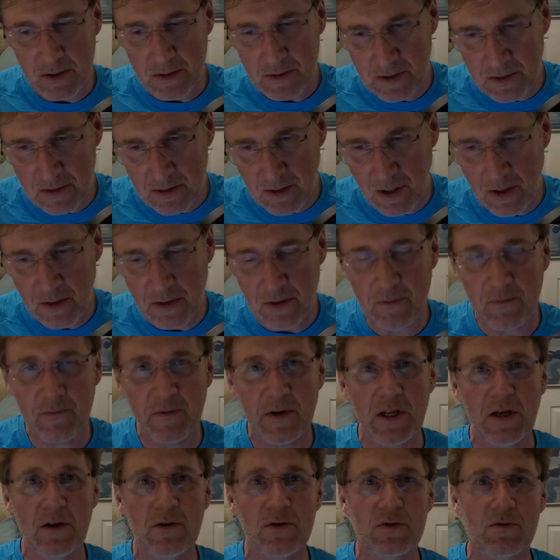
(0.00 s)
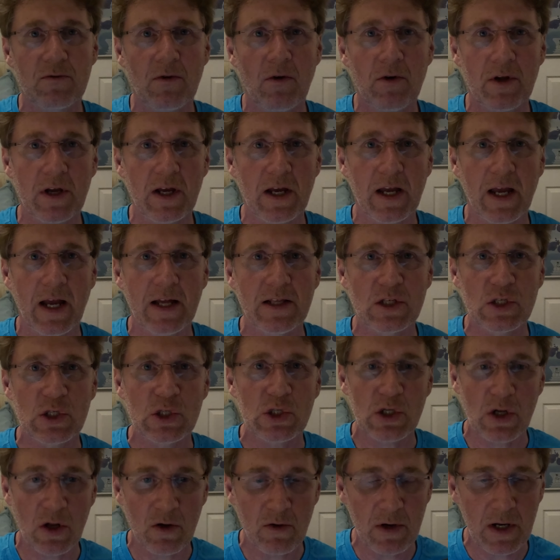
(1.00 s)
Start the videos rolling again
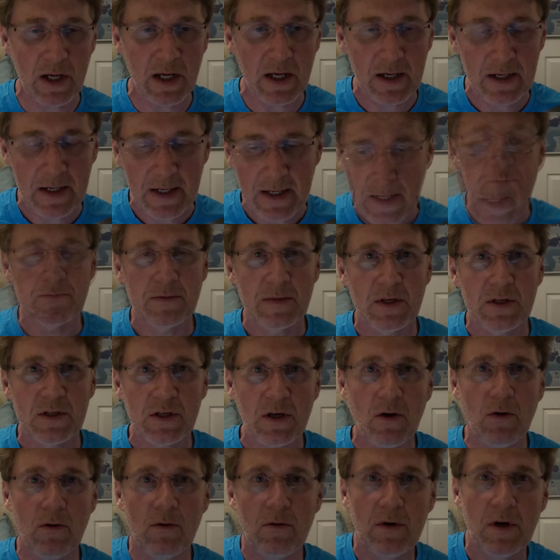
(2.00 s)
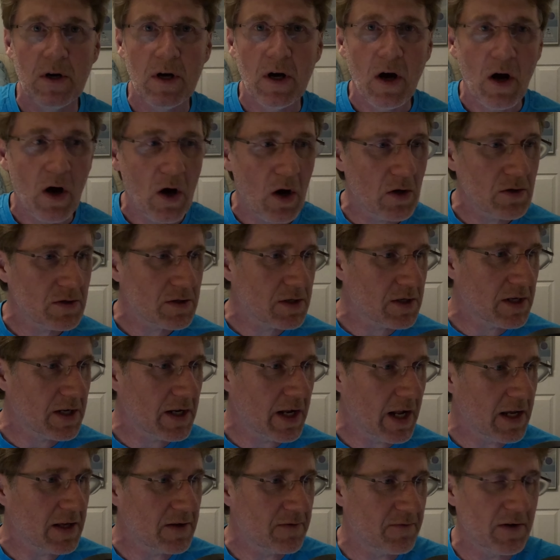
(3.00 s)
slowly. So, on to
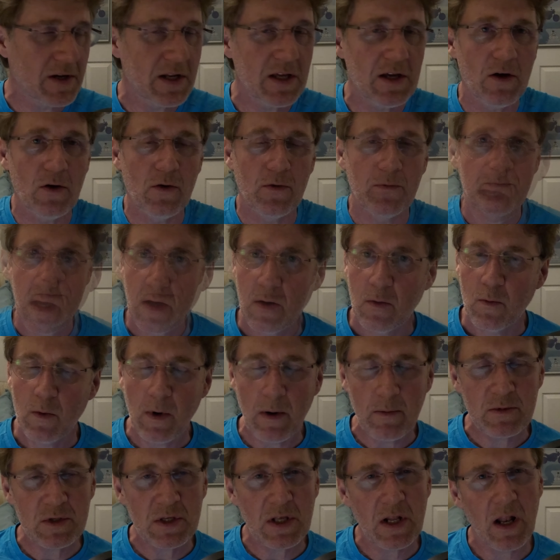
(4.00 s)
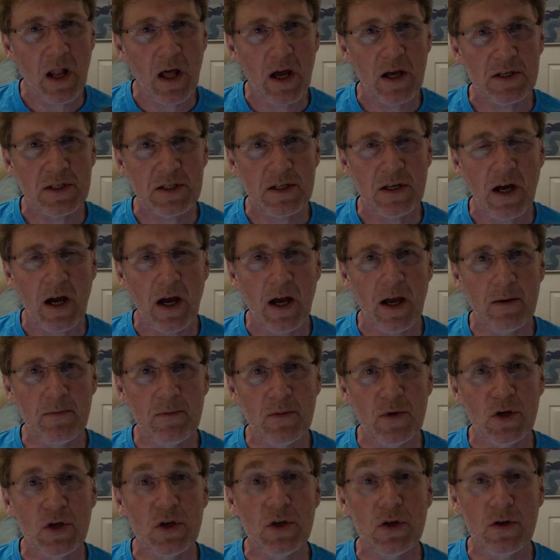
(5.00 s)
today's video. When was the last
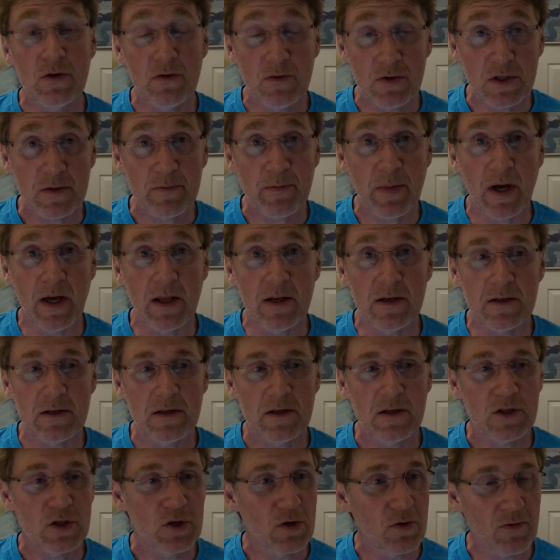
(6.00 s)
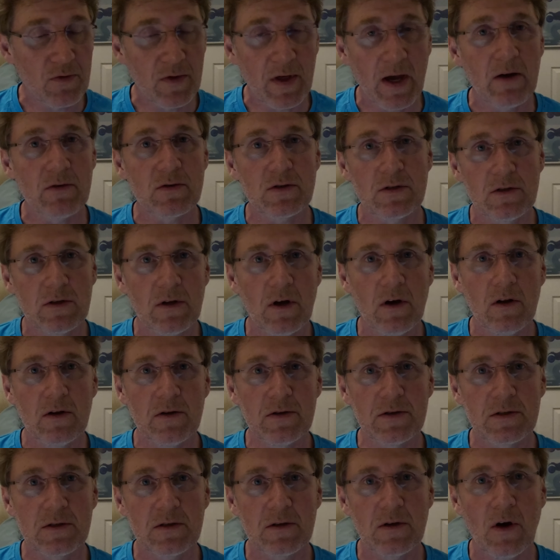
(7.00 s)
time you spent
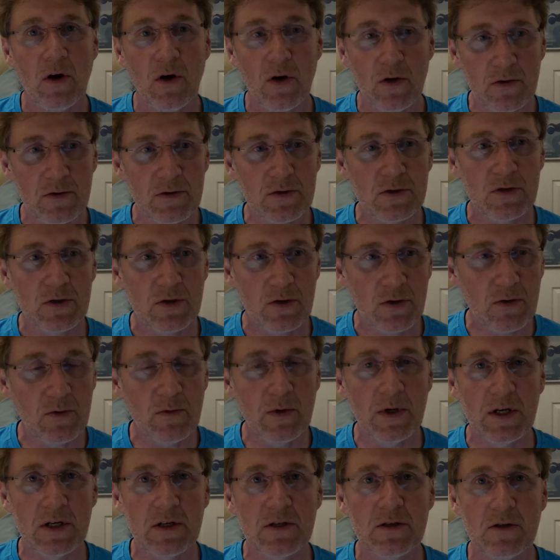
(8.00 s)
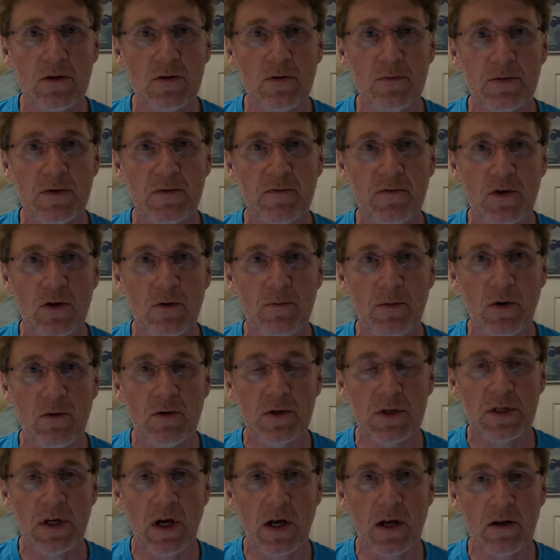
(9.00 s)
$2,000 on two inner tubes for your
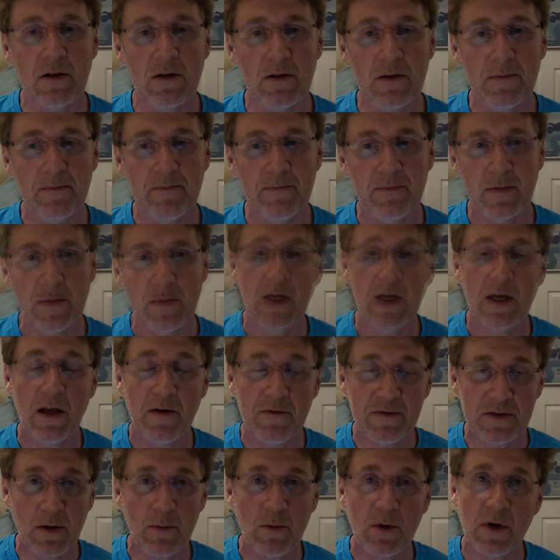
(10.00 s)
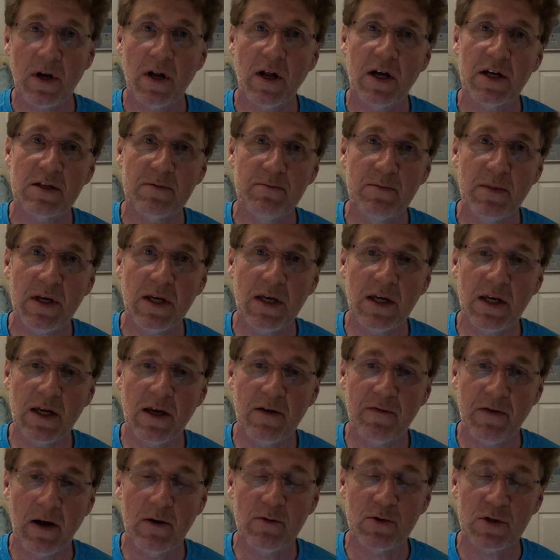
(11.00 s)
motorcycle? If someone had asked me
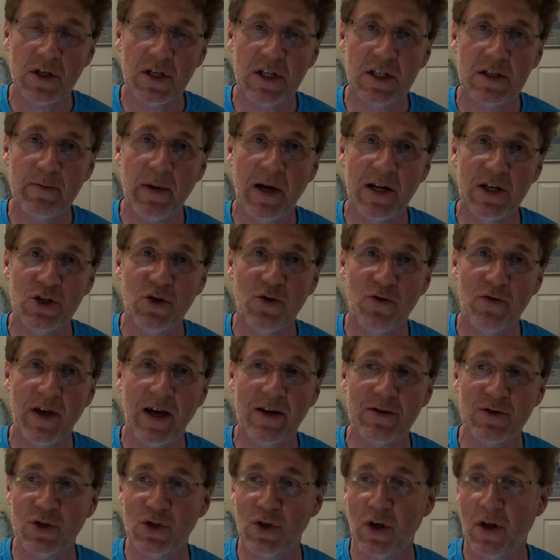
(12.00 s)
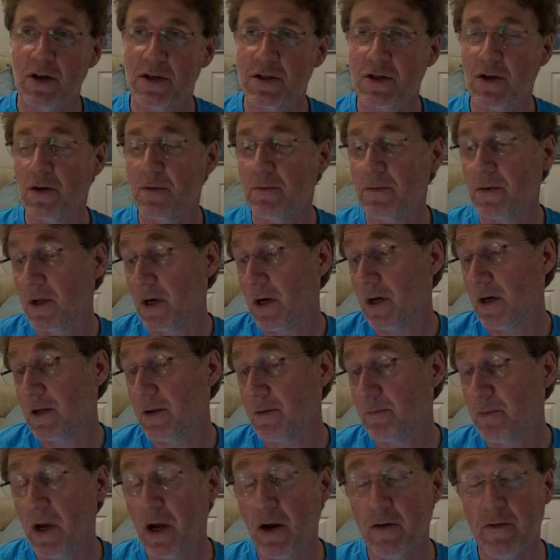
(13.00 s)
if I was going to spend $2,000 on
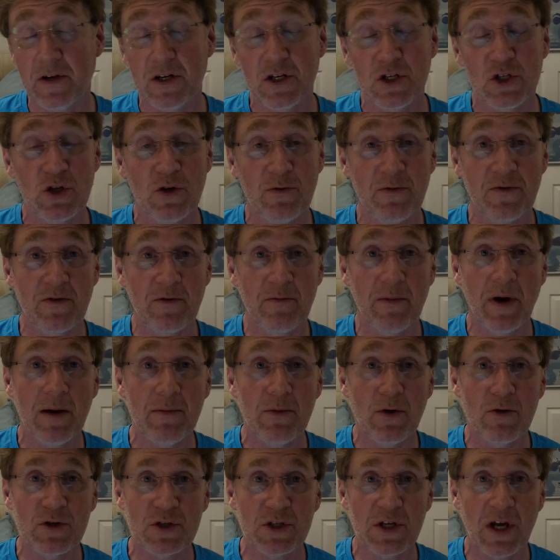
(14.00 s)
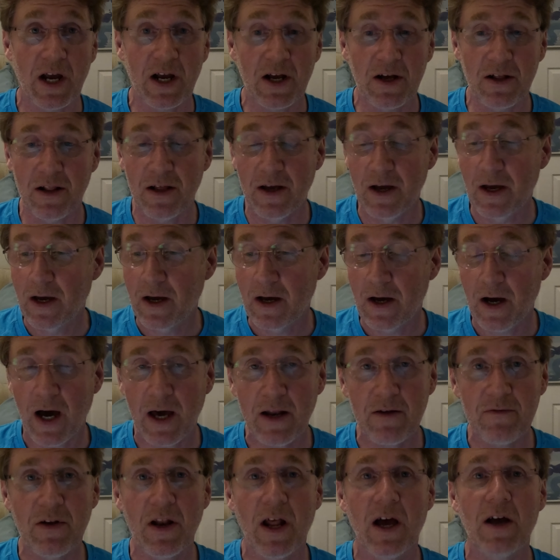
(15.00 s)
a pair of inner tubes for my motorcycle,
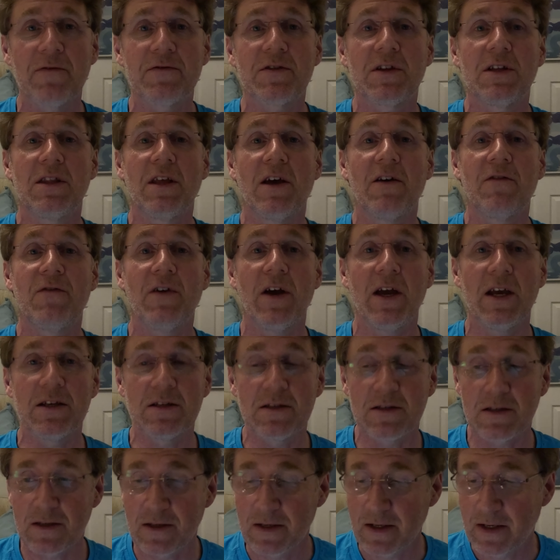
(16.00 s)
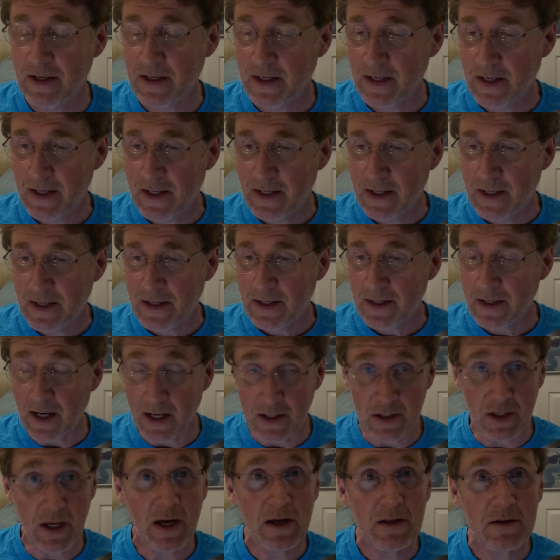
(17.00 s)
I'd have laughed in their face.
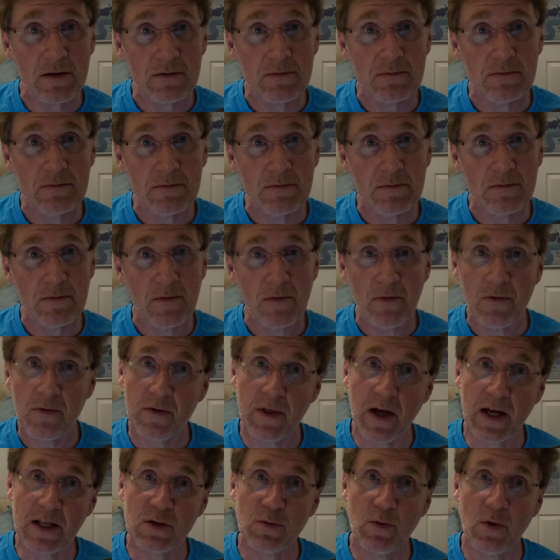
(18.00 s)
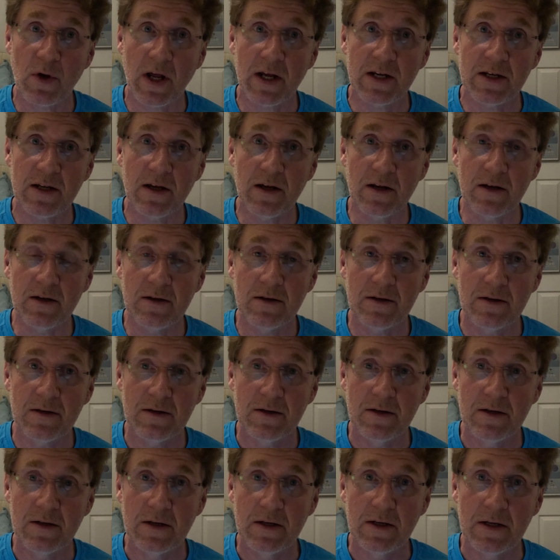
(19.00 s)
And yet, that's what I did.
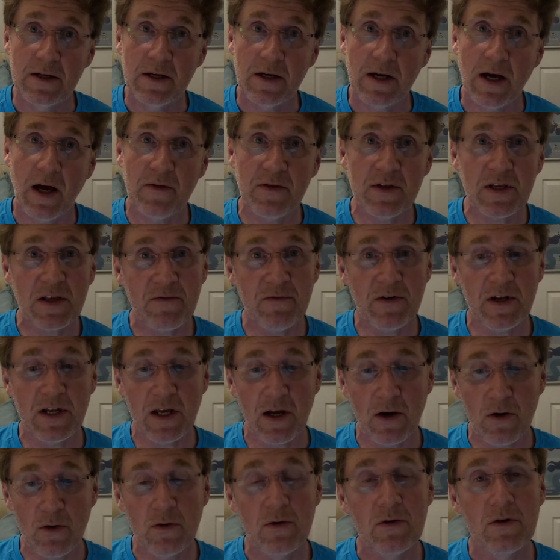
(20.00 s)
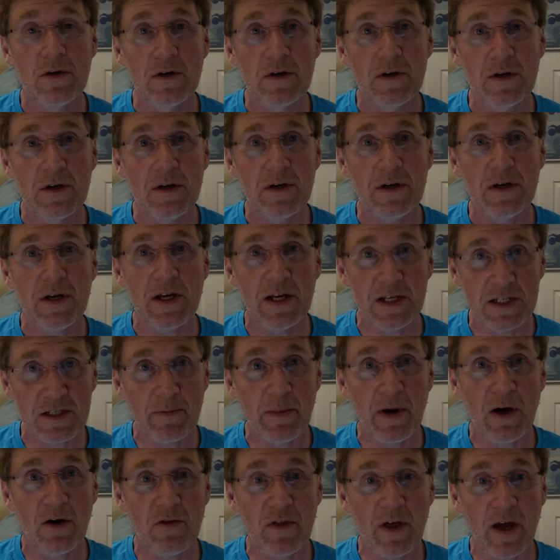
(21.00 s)
And this video is
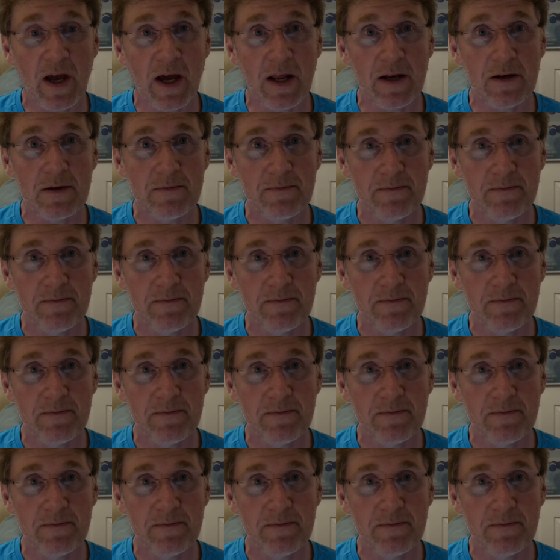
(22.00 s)
about that.